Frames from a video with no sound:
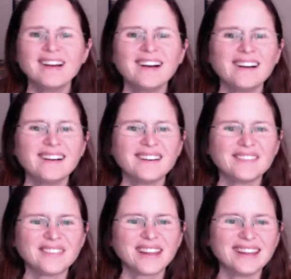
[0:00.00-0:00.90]

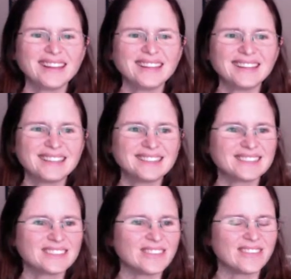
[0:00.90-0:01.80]
And
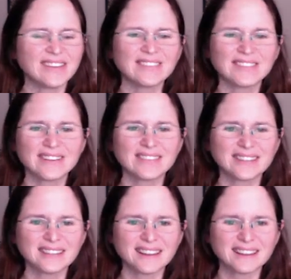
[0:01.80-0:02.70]
so we
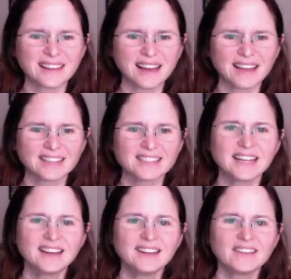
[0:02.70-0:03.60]
really like that.
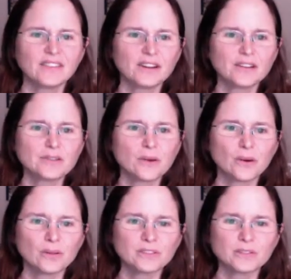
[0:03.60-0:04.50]
There
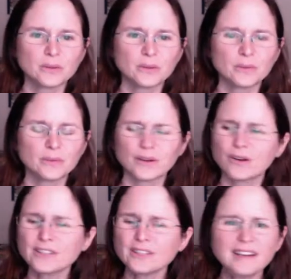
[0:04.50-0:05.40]

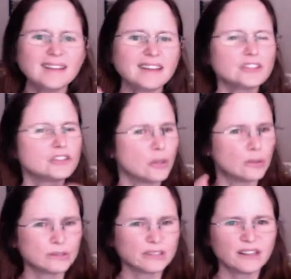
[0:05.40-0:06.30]
aren't any like
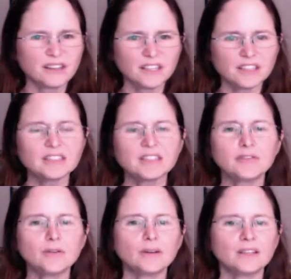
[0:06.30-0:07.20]
shows and things. If
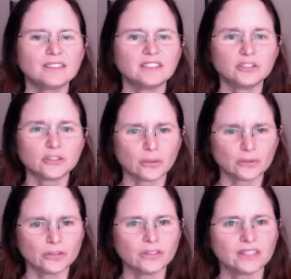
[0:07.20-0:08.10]
you want to see
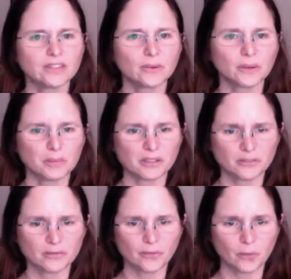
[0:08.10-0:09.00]
shows, you need to go into
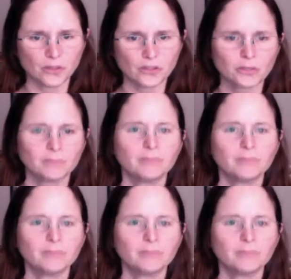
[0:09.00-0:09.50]
Pigeon Forge.